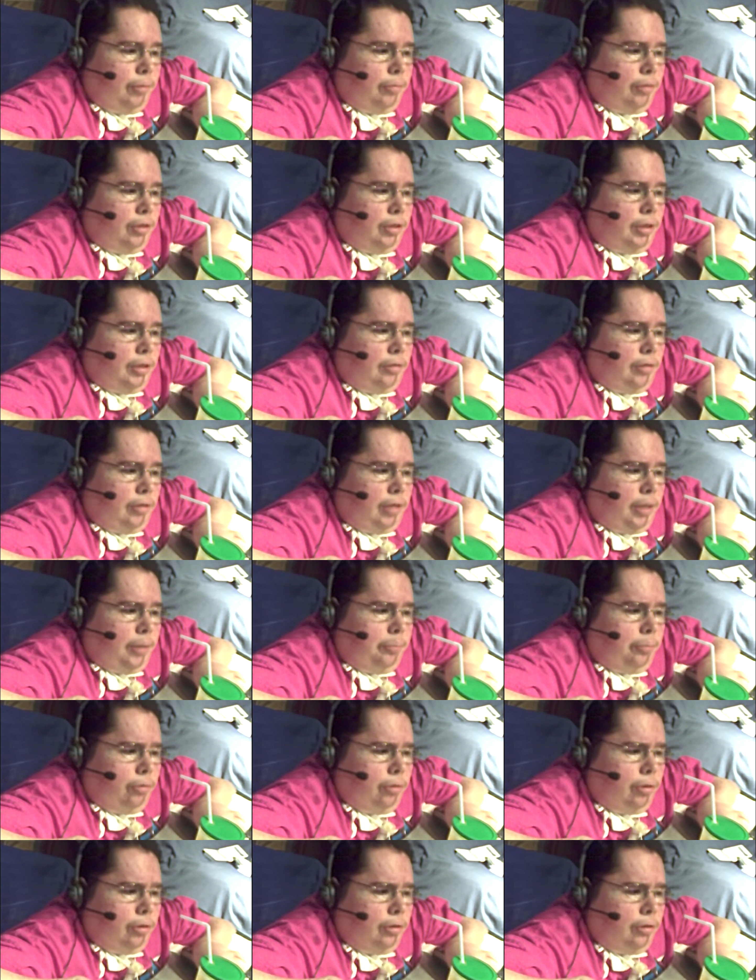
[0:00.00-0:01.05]
the
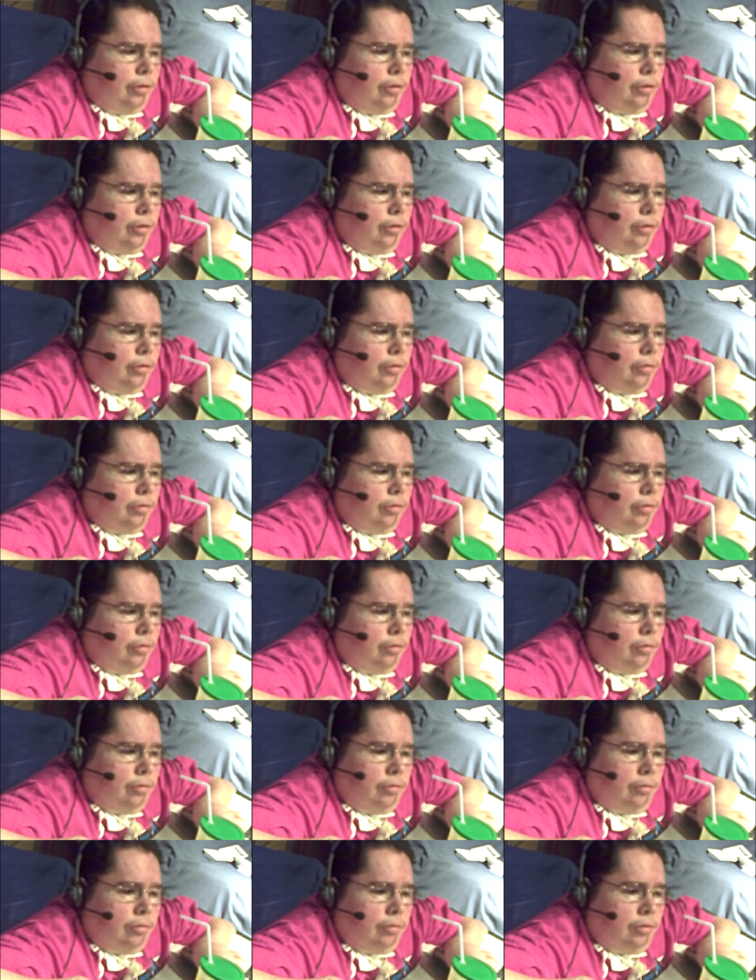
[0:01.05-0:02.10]
apron
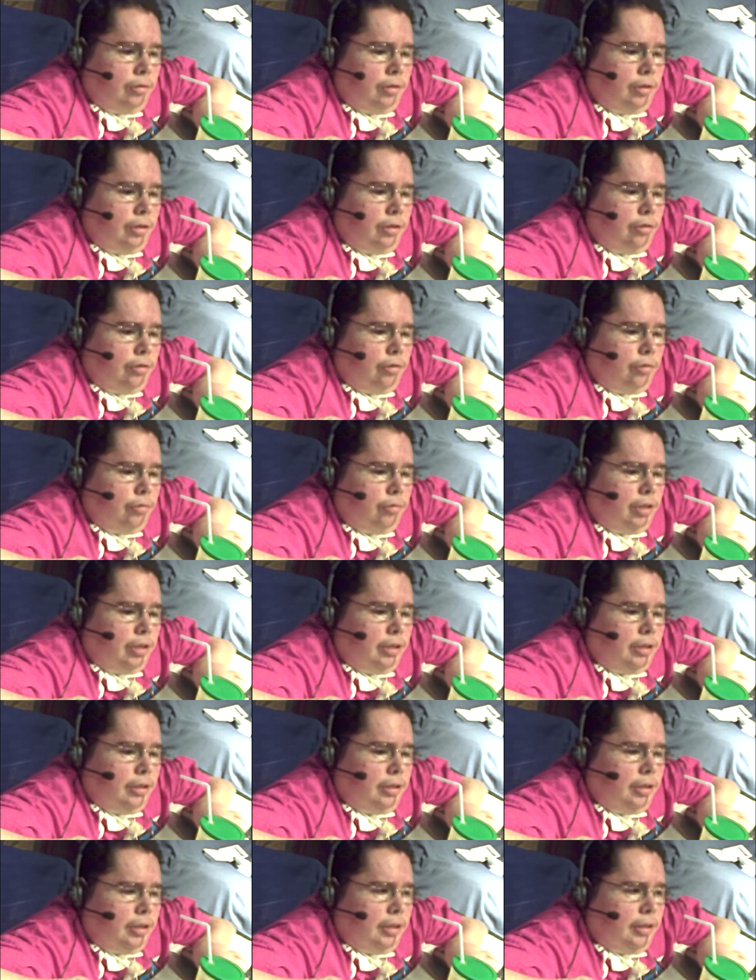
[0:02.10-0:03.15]
into the ring
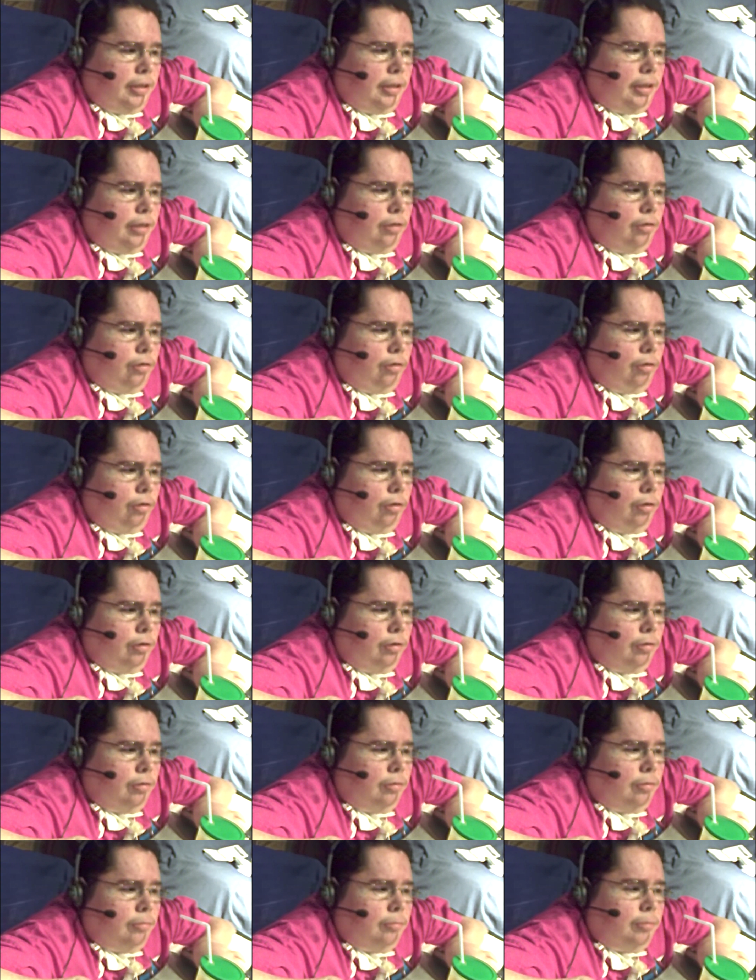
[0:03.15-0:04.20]
and got caught
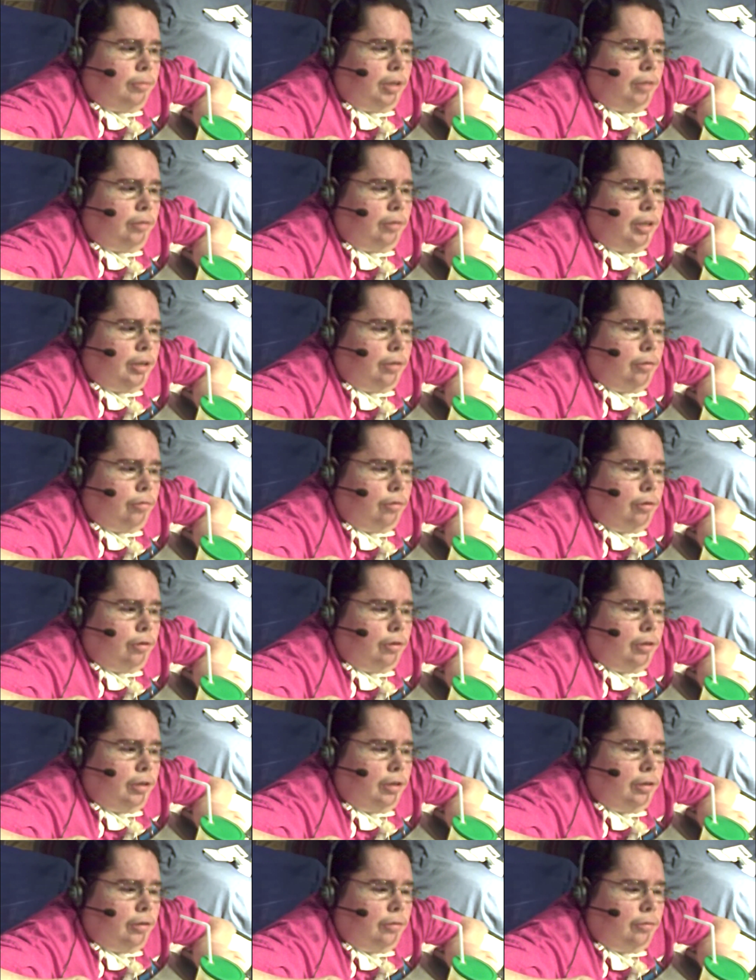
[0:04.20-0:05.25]
by Randy Orton in a